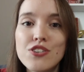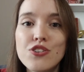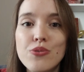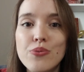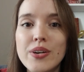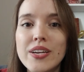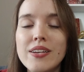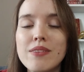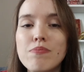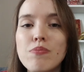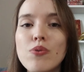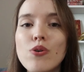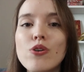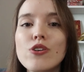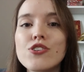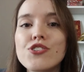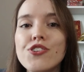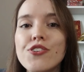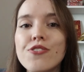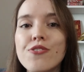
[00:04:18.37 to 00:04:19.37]
to read
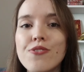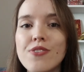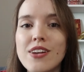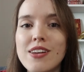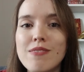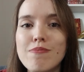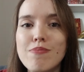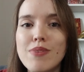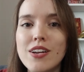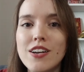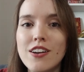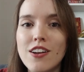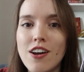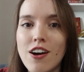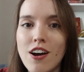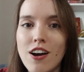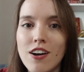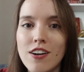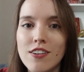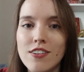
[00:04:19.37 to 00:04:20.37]
more John Green but
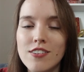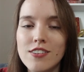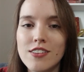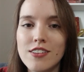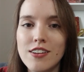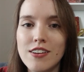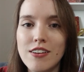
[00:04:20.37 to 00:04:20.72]
not